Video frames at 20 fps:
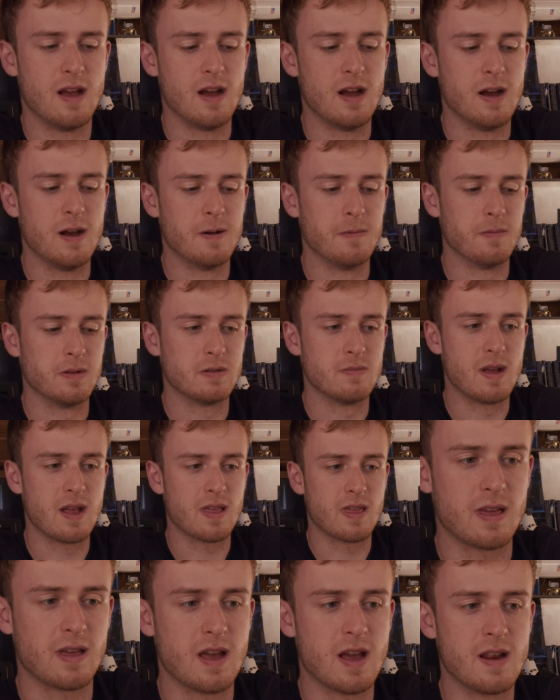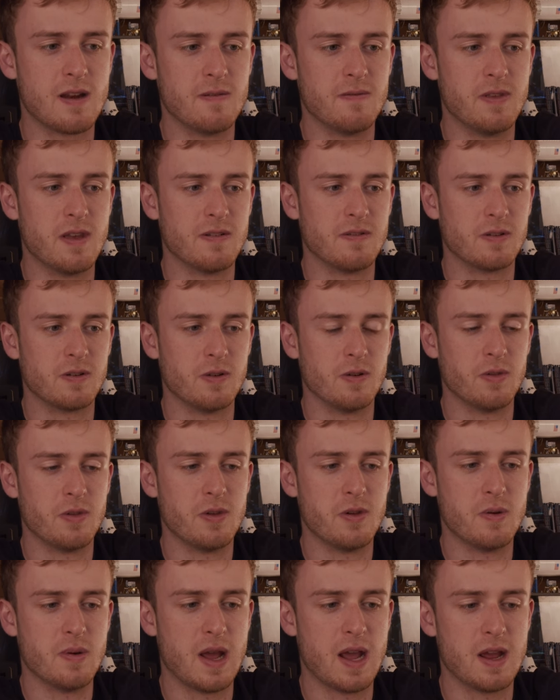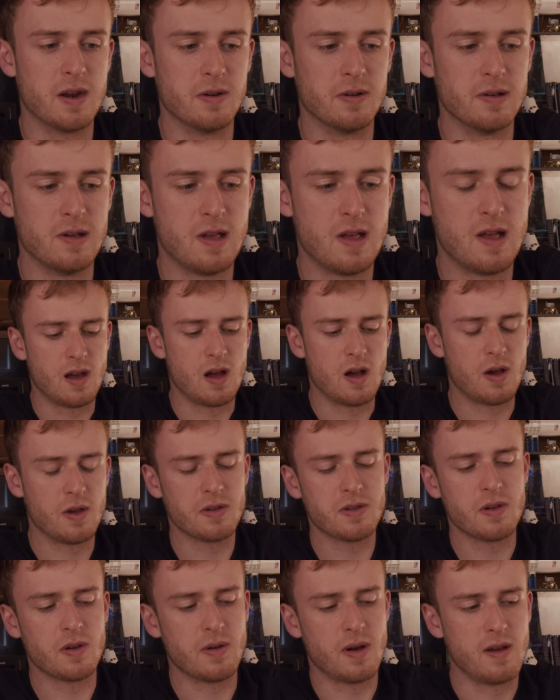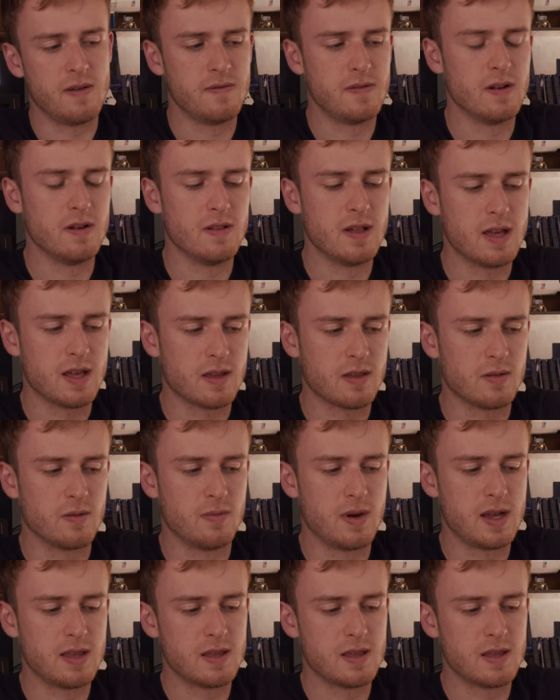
Um, which makes it kind of difficult to handle. Also, I feel like the way